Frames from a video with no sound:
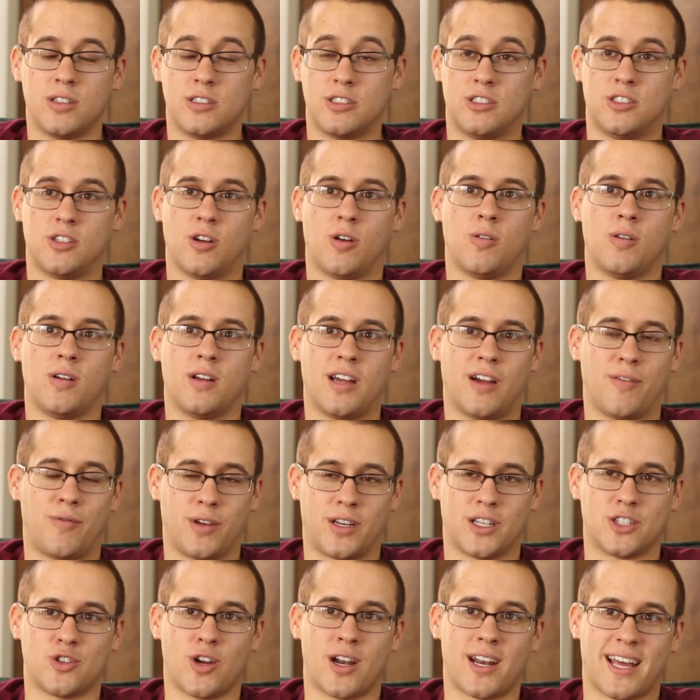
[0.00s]
And so if we
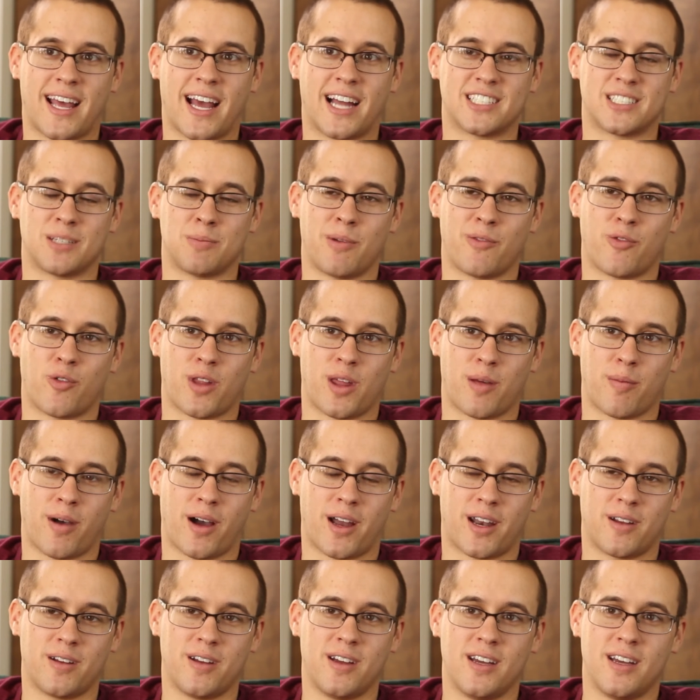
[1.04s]
could try to catch them before they
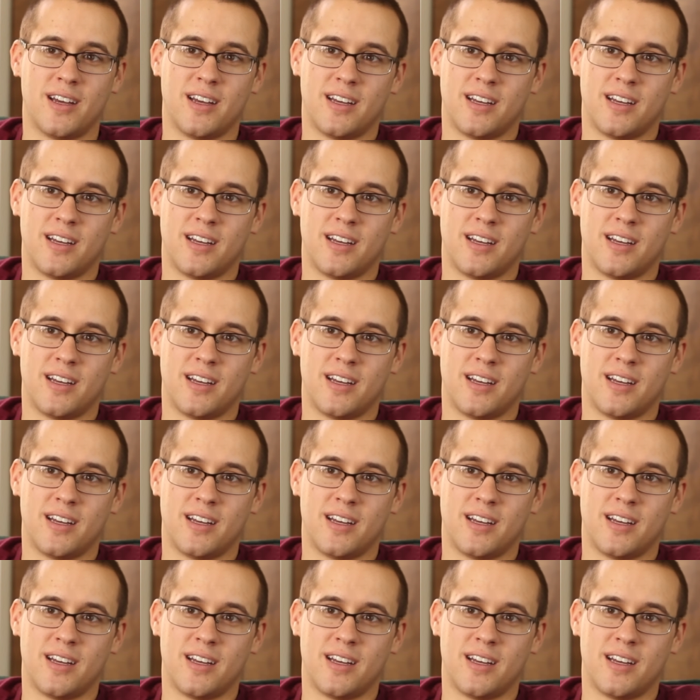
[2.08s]
bought it,